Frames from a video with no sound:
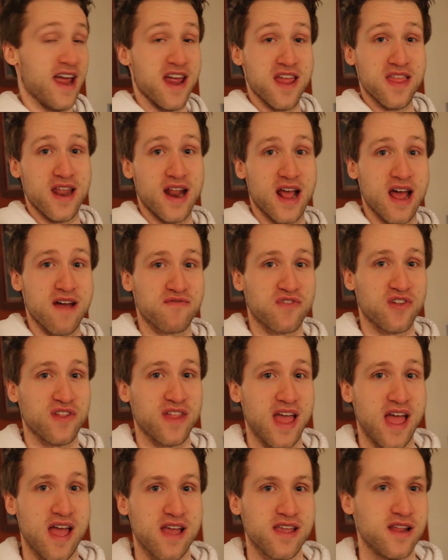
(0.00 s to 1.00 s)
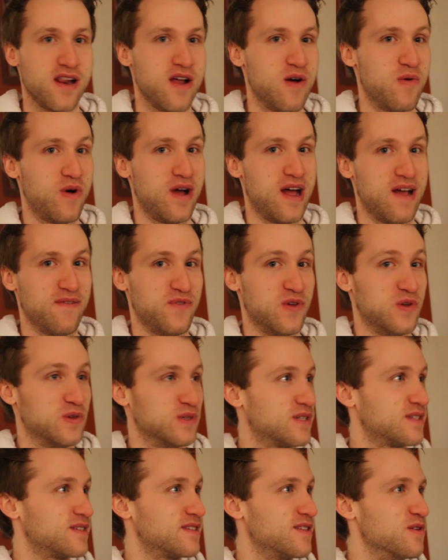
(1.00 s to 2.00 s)
and then after that, you know, we'll have
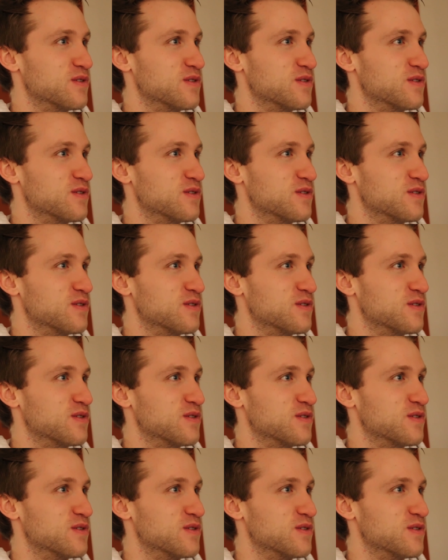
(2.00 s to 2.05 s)
those